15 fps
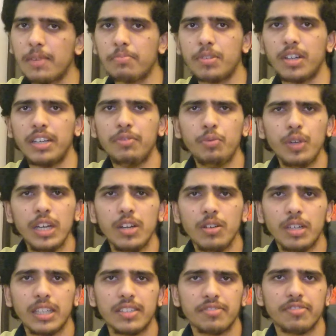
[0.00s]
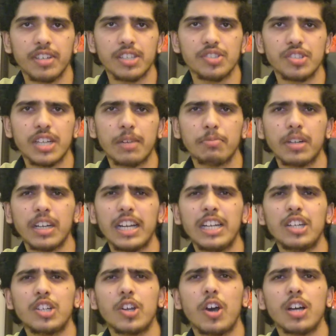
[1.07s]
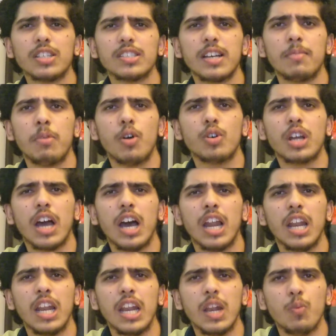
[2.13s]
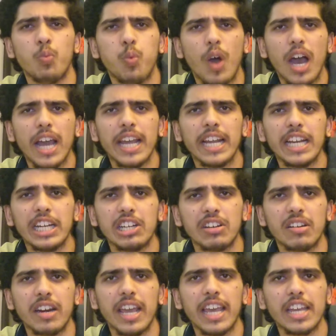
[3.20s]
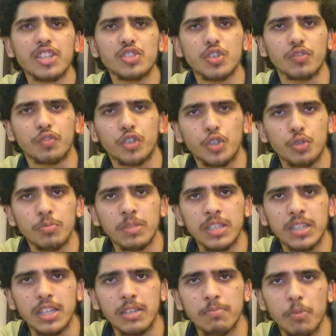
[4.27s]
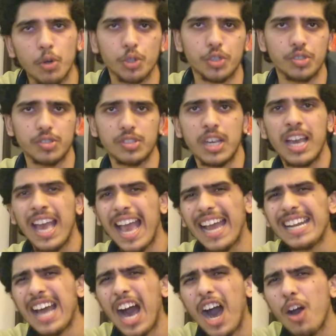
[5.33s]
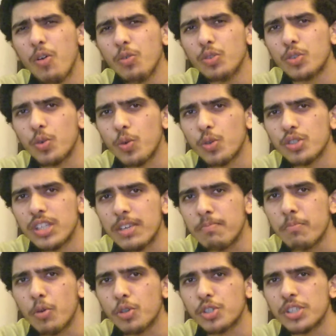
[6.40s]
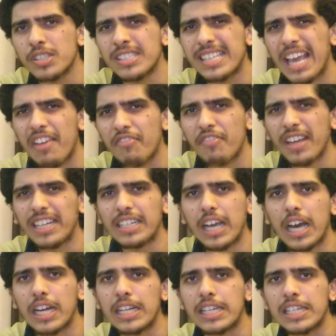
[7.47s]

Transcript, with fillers: chapter, if we look at the first chapter, it talks about a wide range of human emotions and how those emotions affect our